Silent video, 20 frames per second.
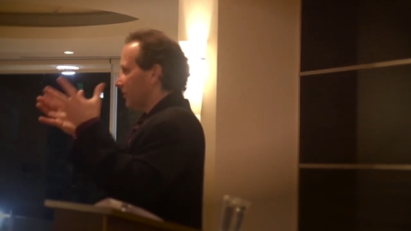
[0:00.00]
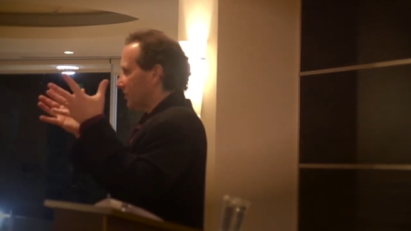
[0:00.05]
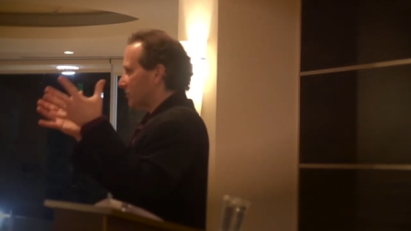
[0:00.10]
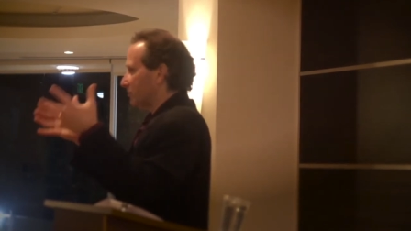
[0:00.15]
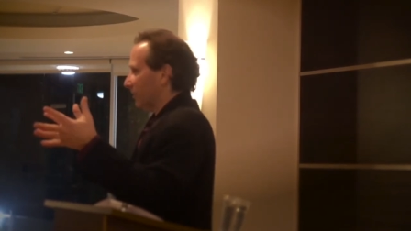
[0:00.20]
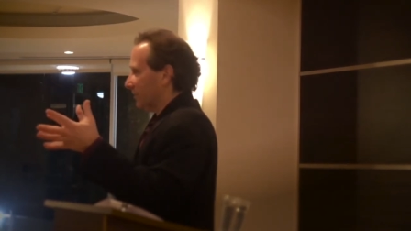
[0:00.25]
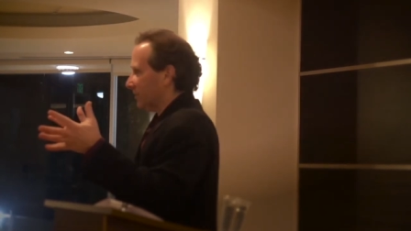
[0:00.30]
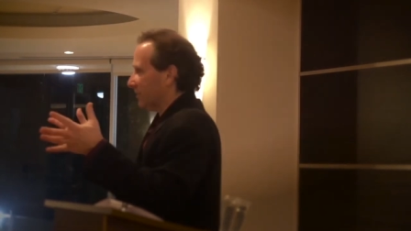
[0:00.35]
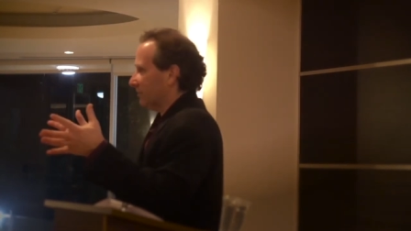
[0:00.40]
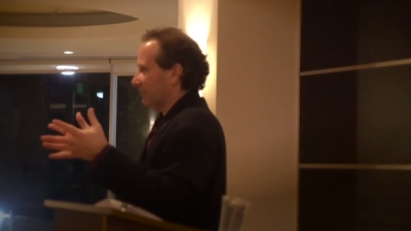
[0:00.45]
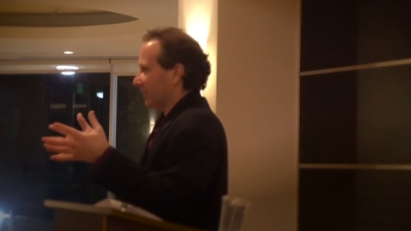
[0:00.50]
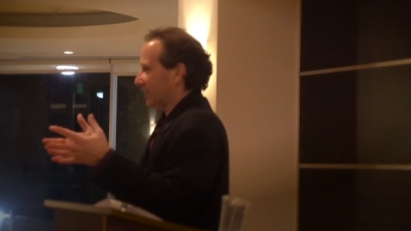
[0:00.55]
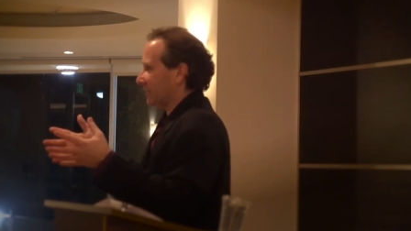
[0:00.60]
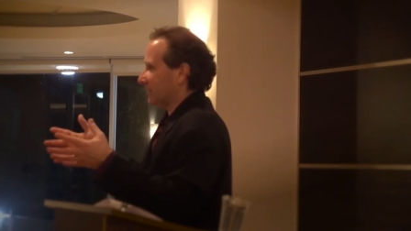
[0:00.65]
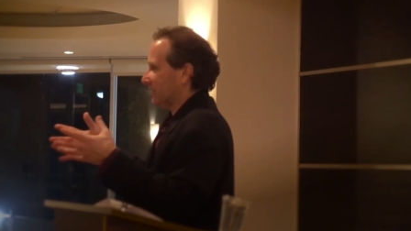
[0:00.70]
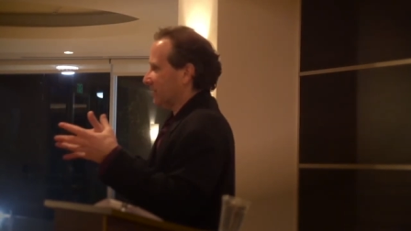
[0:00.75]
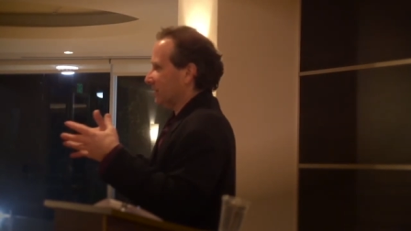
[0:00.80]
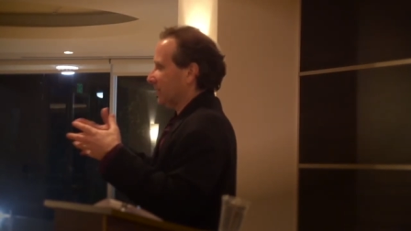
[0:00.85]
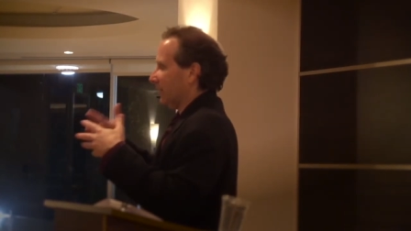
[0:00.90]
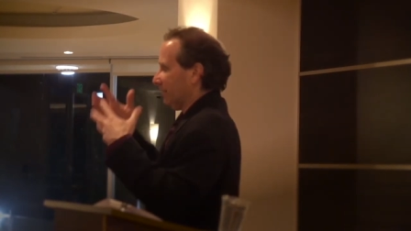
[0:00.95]
He's been
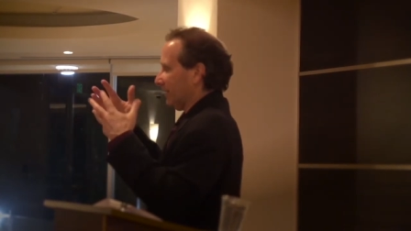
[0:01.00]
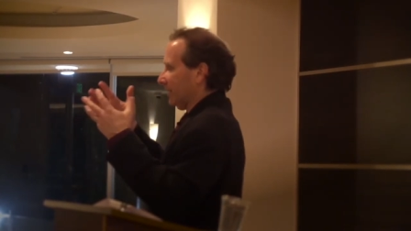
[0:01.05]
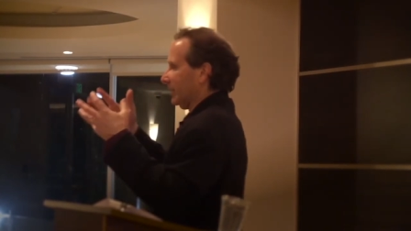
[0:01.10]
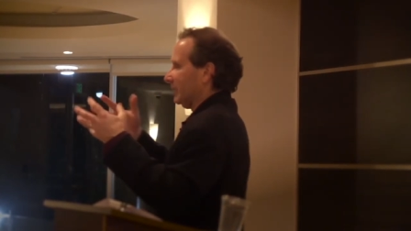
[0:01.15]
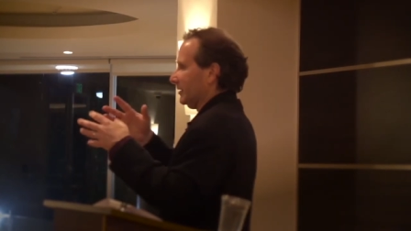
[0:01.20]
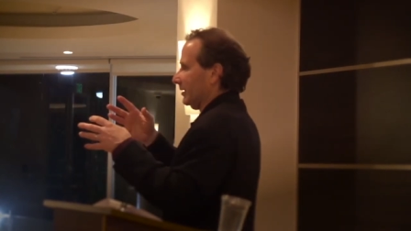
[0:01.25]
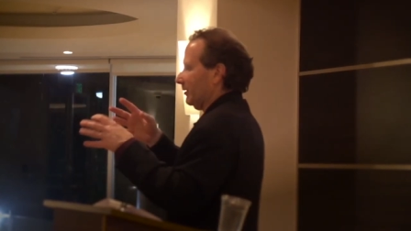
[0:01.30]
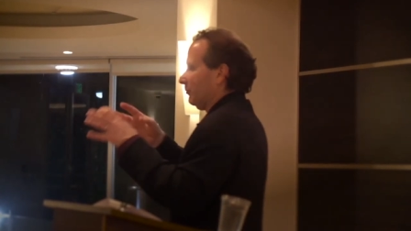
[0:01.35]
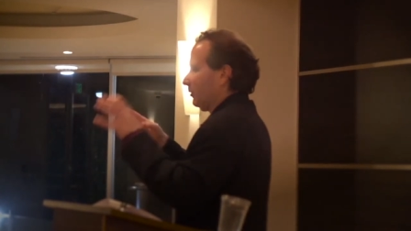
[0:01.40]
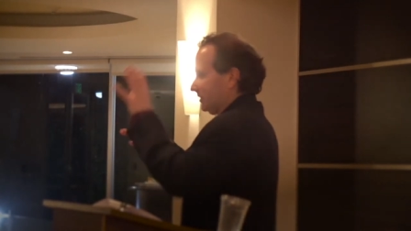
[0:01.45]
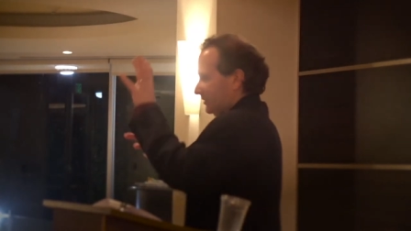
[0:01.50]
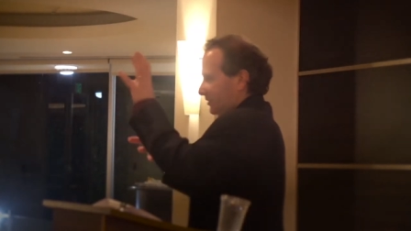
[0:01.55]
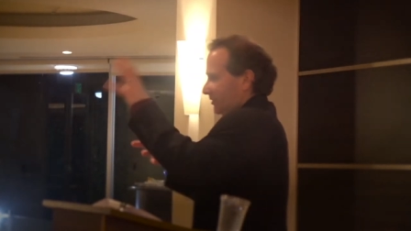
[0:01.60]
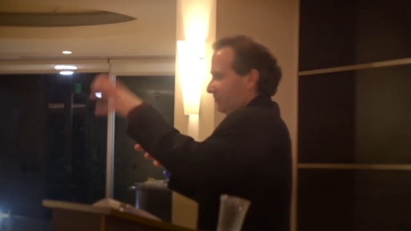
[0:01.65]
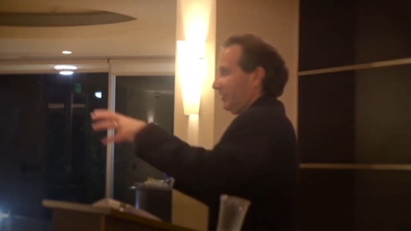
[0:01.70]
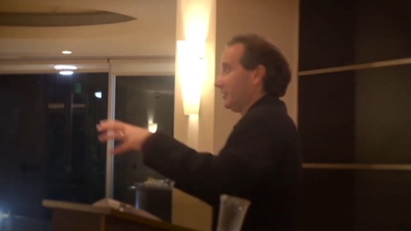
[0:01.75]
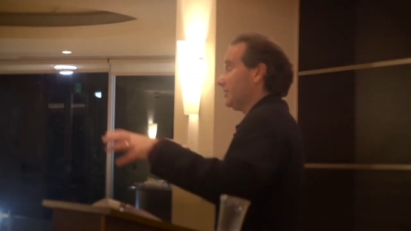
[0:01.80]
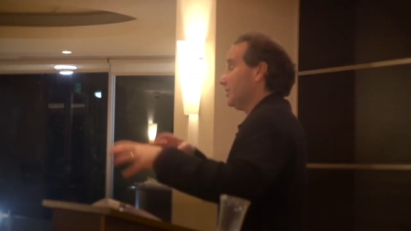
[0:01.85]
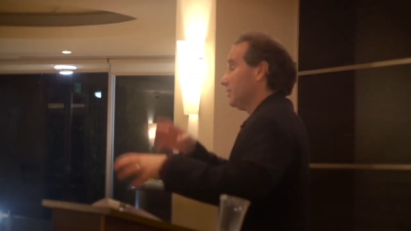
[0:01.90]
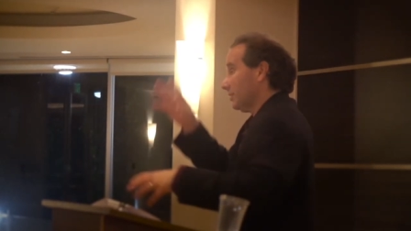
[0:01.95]
convicted. I mean, he, he
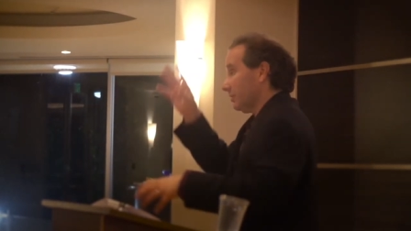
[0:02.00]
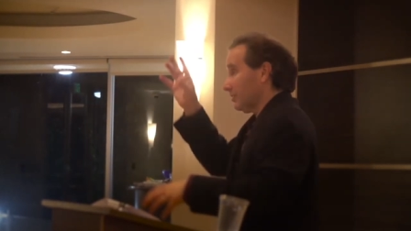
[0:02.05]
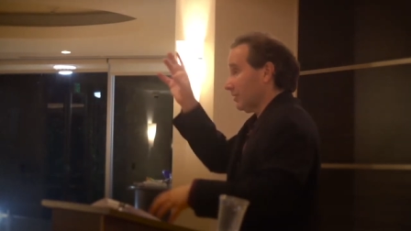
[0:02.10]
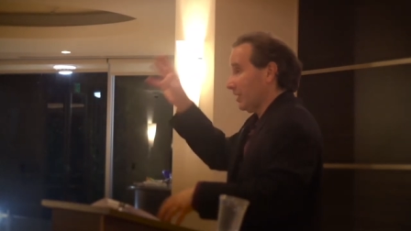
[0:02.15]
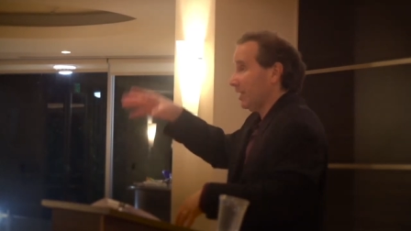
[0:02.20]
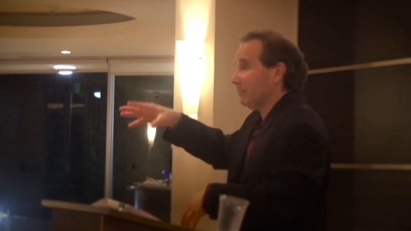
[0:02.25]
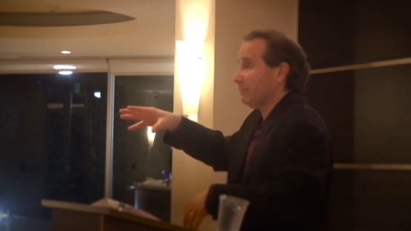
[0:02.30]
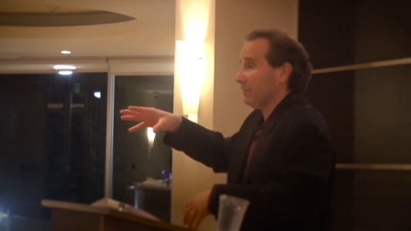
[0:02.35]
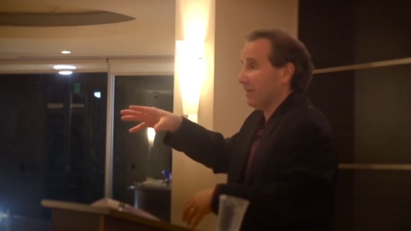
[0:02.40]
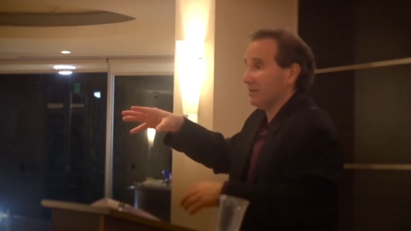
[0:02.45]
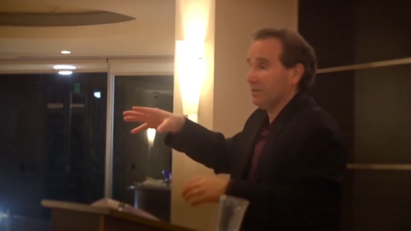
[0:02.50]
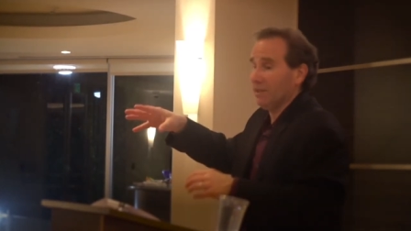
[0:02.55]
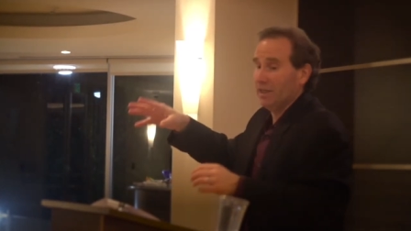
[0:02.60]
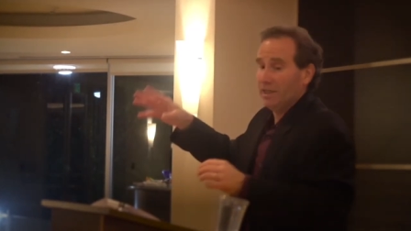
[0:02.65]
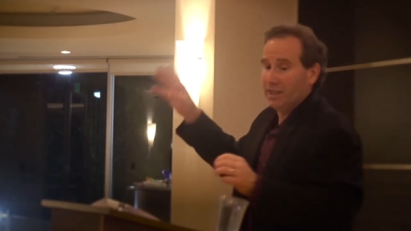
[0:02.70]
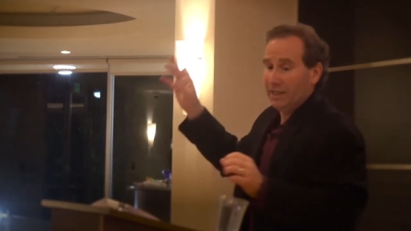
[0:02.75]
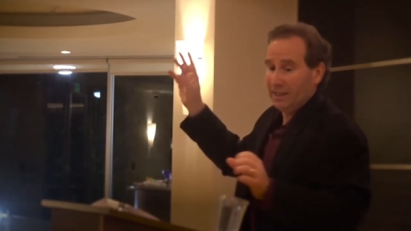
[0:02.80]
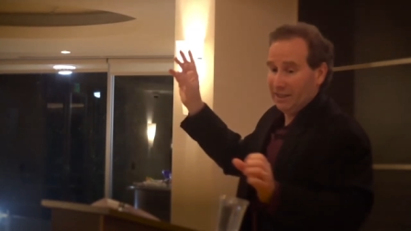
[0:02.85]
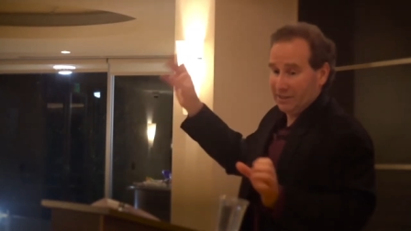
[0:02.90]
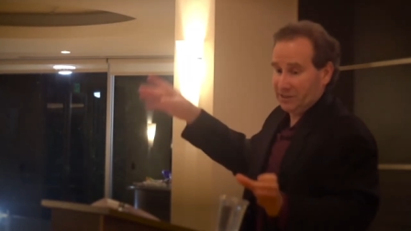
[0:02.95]
wasn't convicted of the thing, but
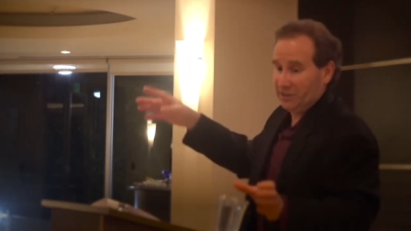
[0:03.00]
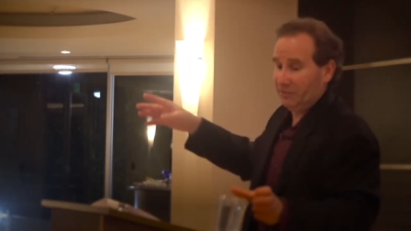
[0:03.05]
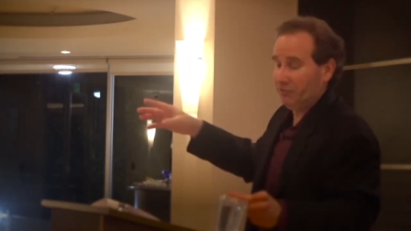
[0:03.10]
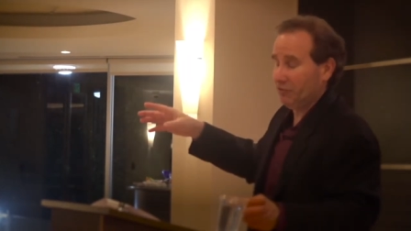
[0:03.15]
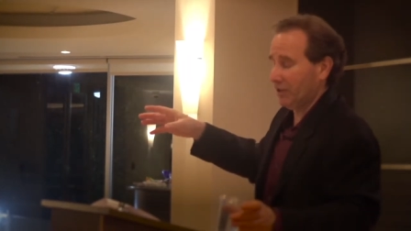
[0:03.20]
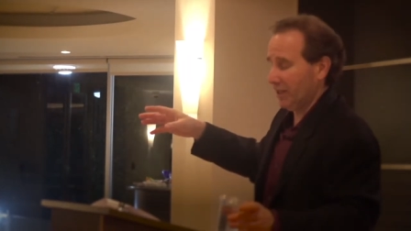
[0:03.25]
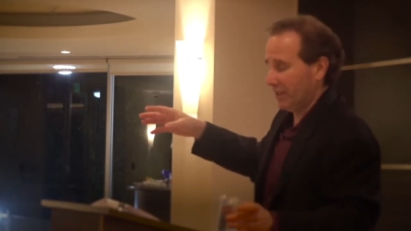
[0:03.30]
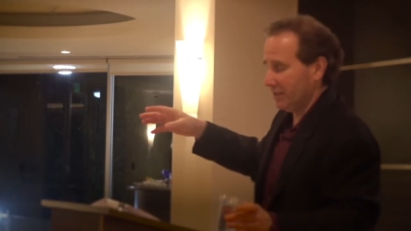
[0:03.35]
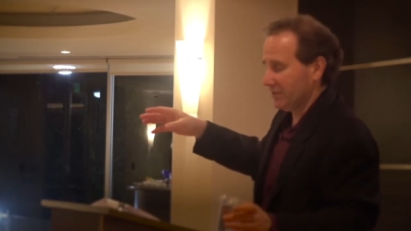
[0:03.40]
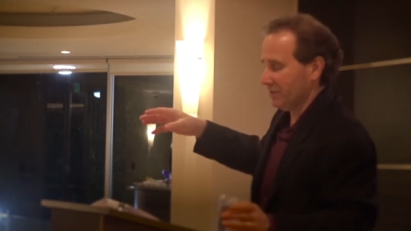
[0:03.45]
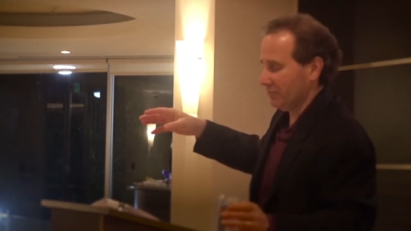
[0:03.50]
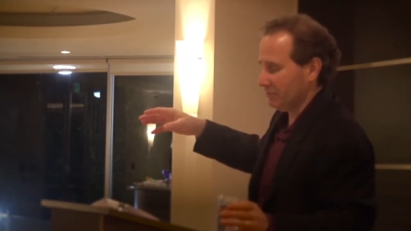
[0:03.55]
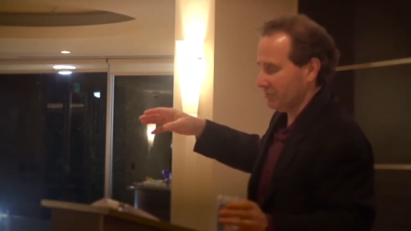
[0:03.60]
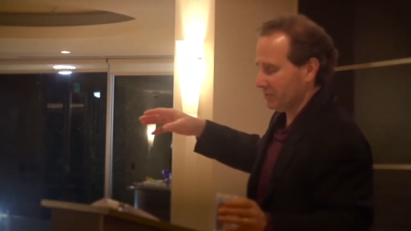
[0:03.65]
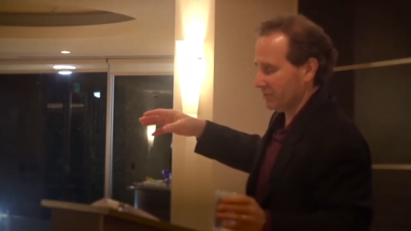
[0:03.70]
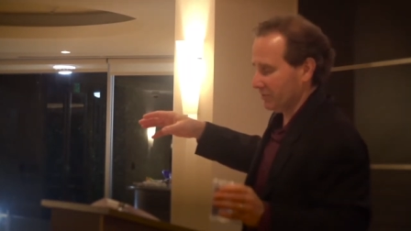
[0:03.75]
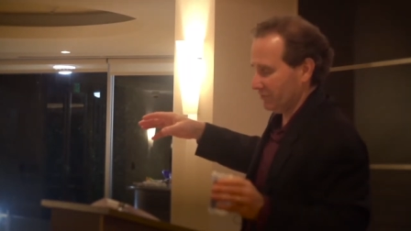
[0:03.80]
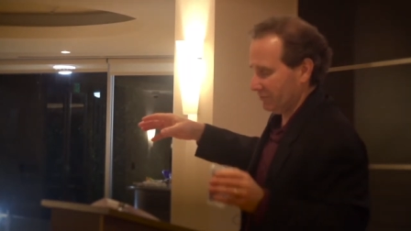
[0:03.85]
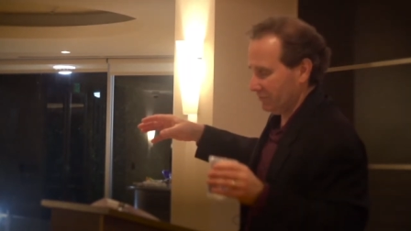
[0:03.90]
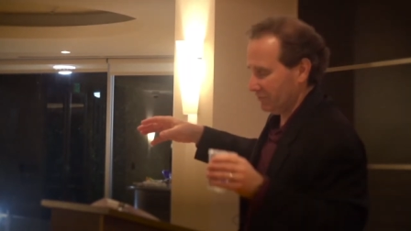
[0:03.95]
it, in a civil case, he
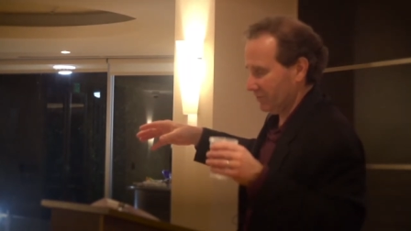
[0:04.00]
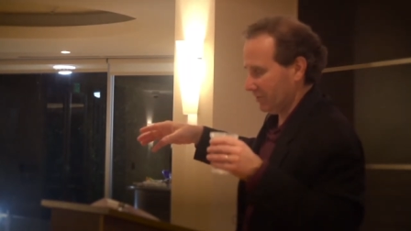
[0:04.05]
was.